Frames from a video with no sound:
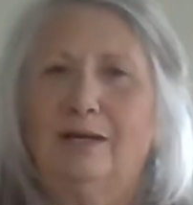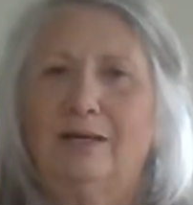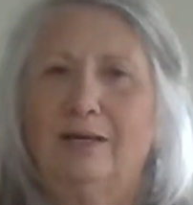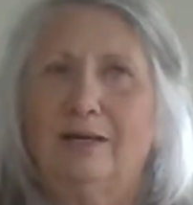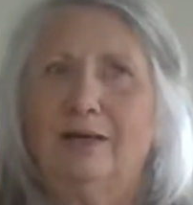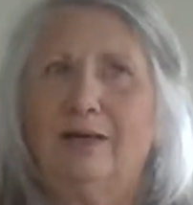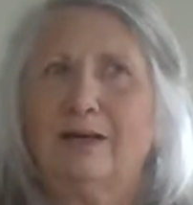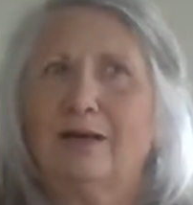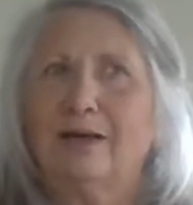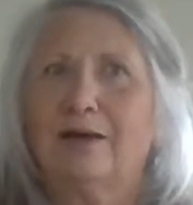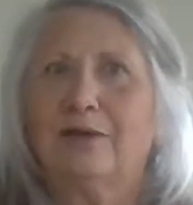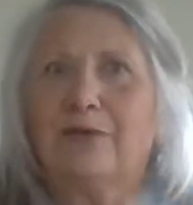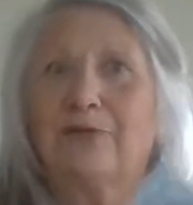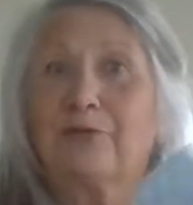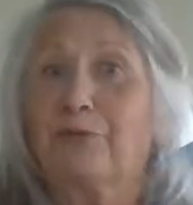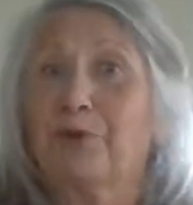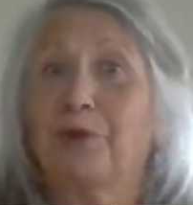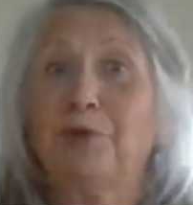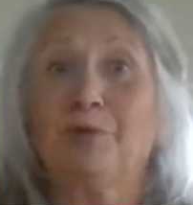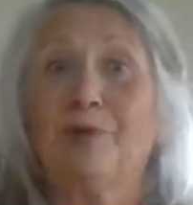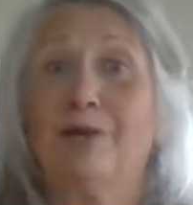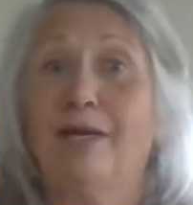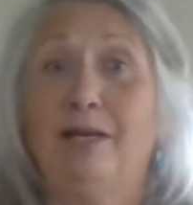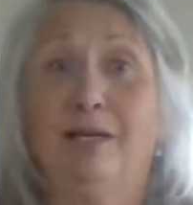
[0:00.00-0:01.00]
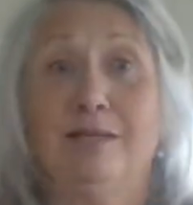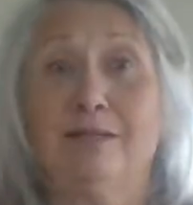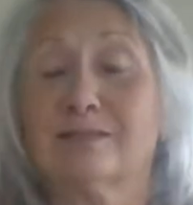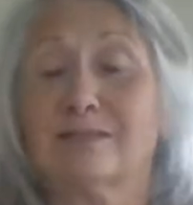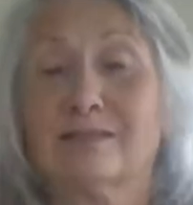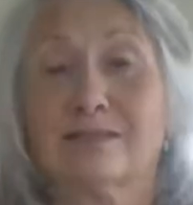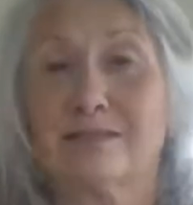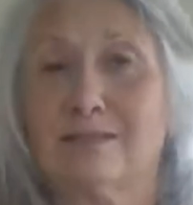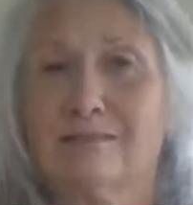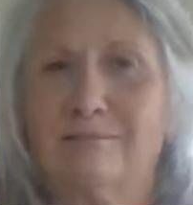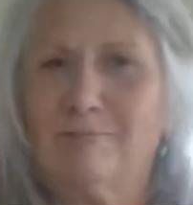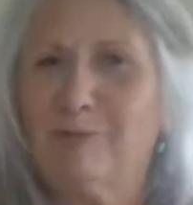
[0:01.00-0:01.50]
3
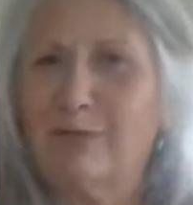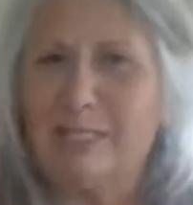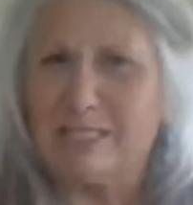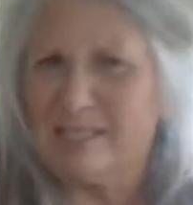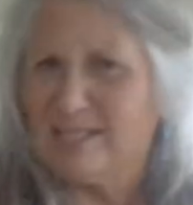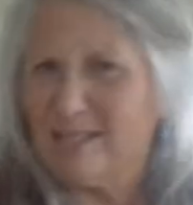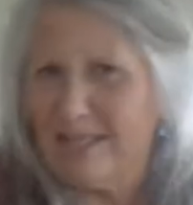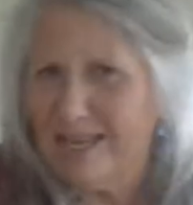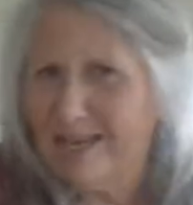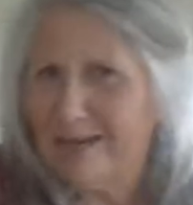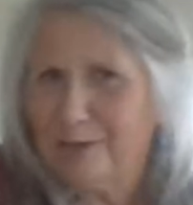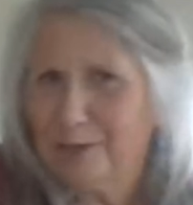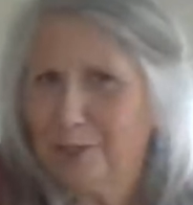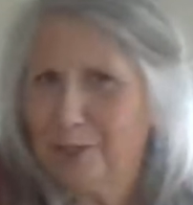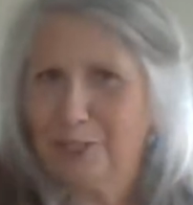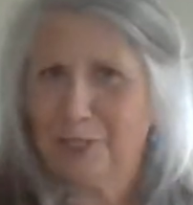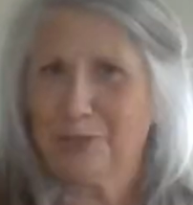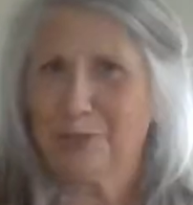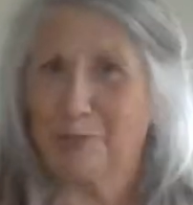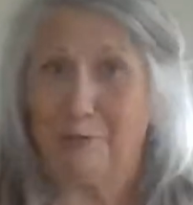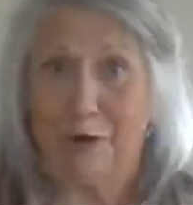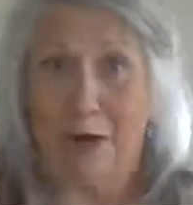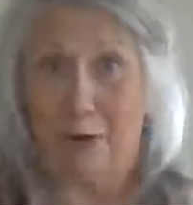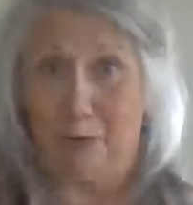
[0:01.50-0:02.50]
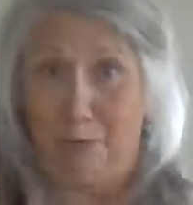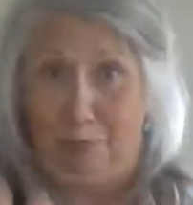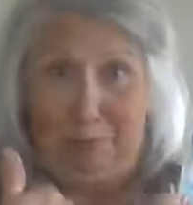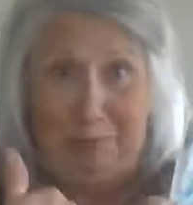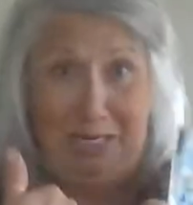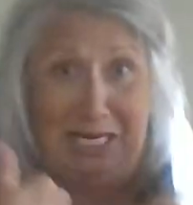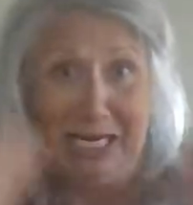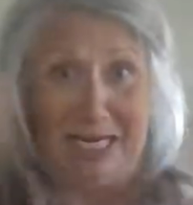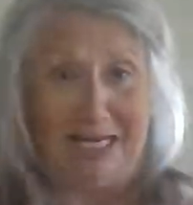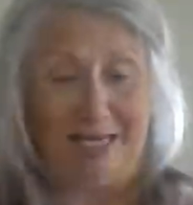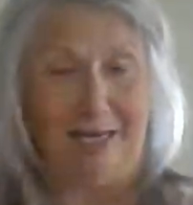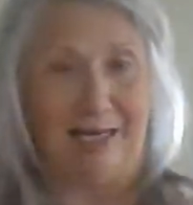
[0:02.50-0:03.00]
readings, what's the energy around
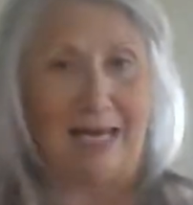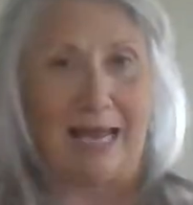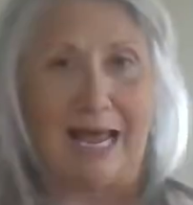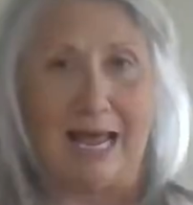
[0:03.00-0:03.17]
me